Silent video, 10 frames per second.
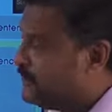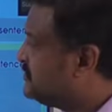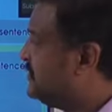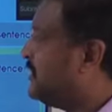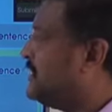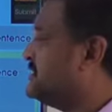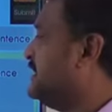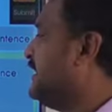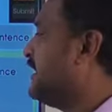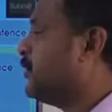So they're
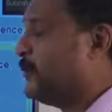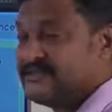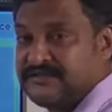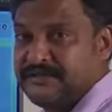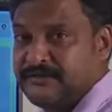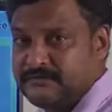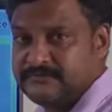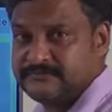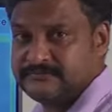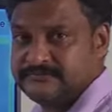asking a question,
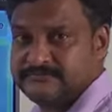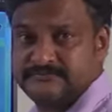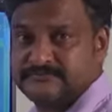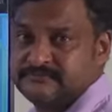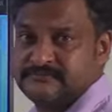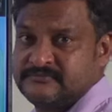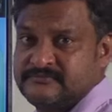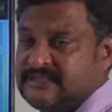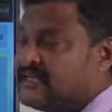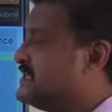no?
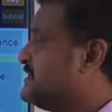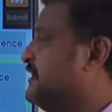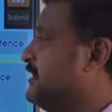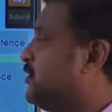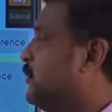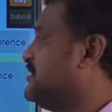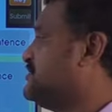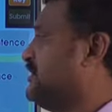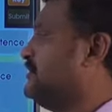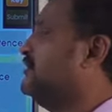They're asking a
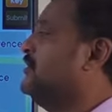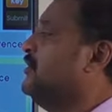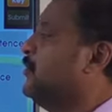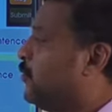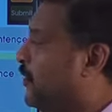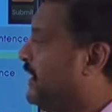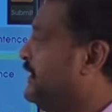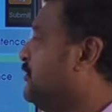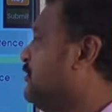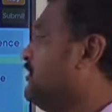question.
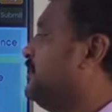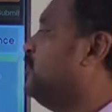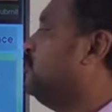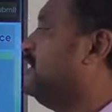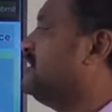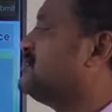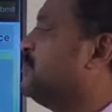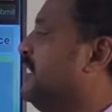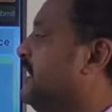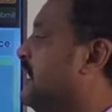Why don't the humans
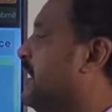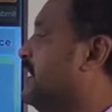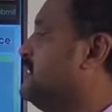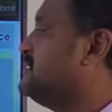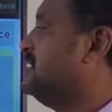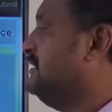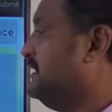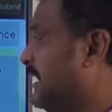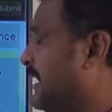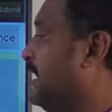realize
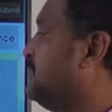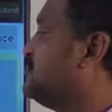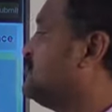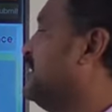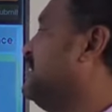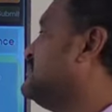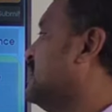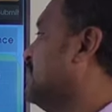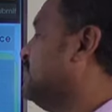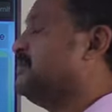that trees
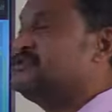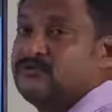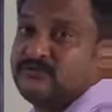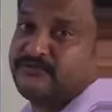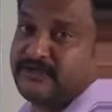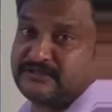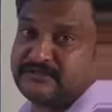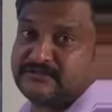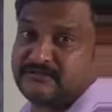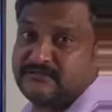are their true
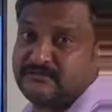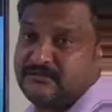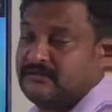friends?